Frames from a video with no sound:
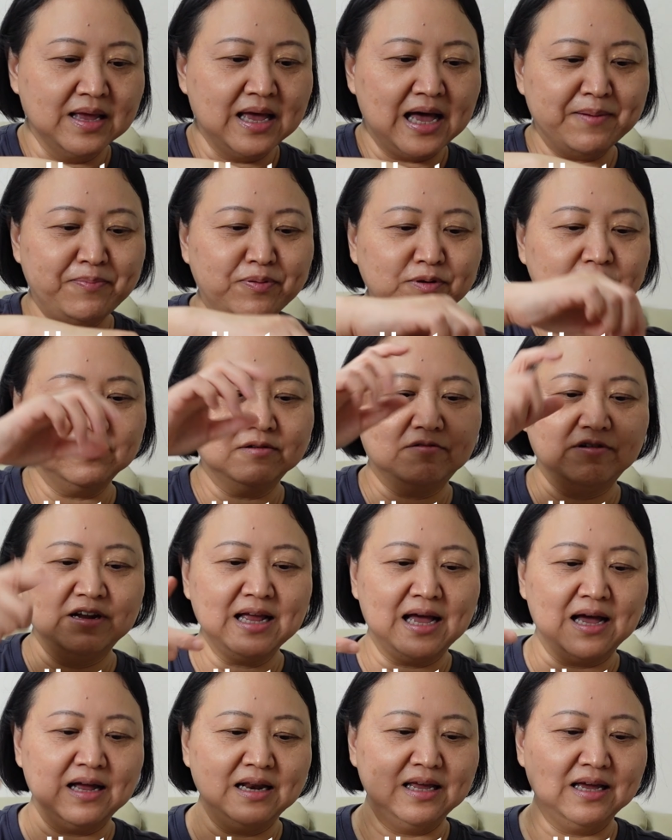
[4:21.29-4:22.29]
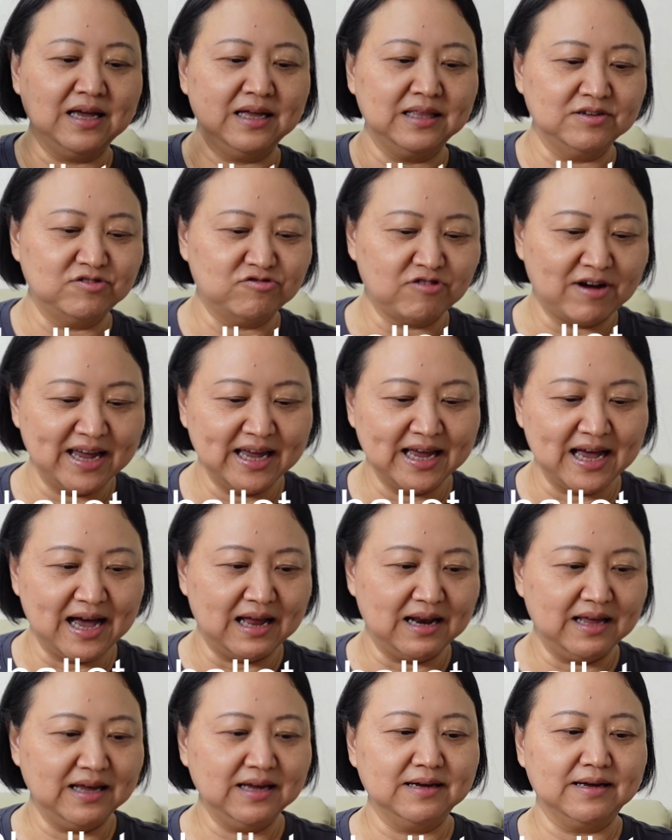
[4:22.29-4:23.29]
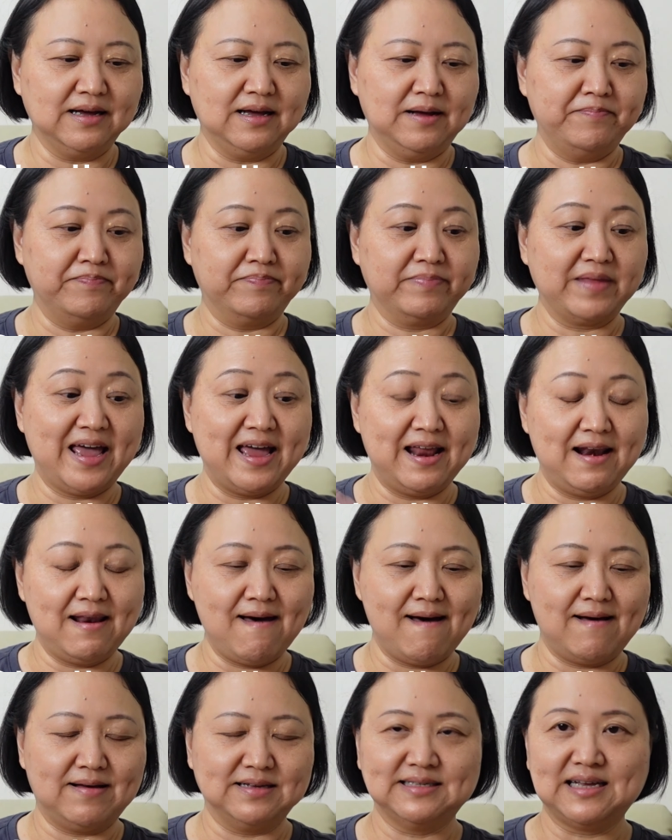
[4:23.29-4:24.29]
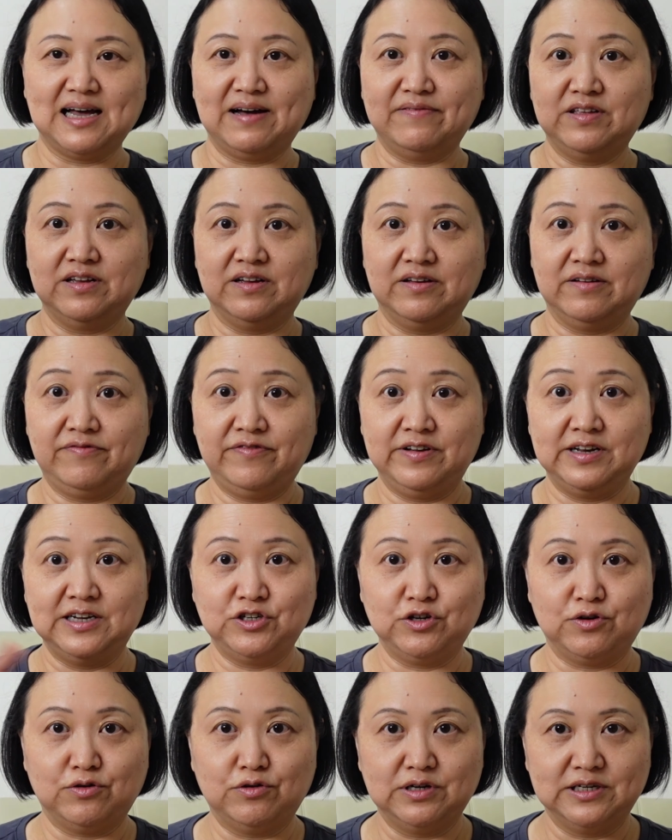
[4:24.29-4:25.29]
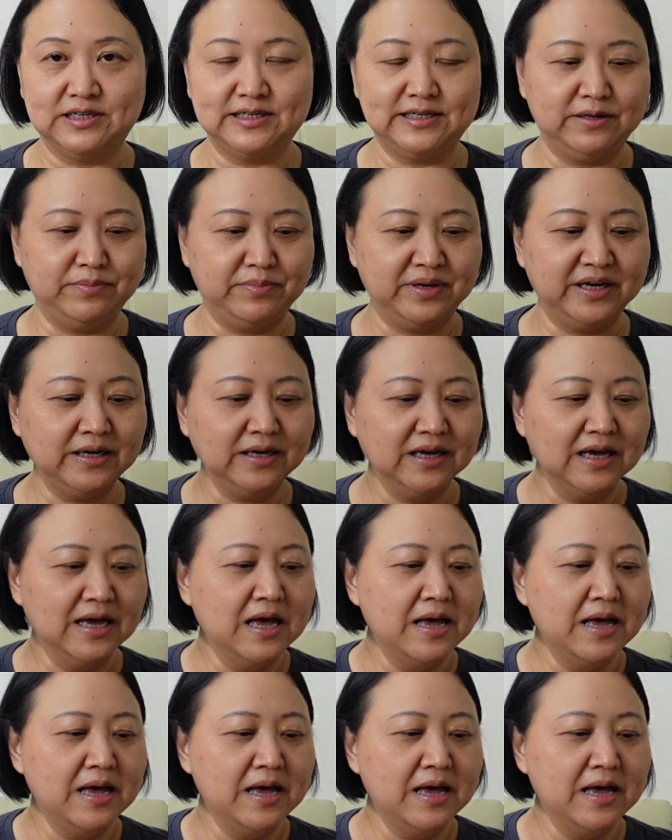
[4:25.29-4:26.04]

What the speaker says: I put the green onion and the dry garlic at last after finish all the steaming.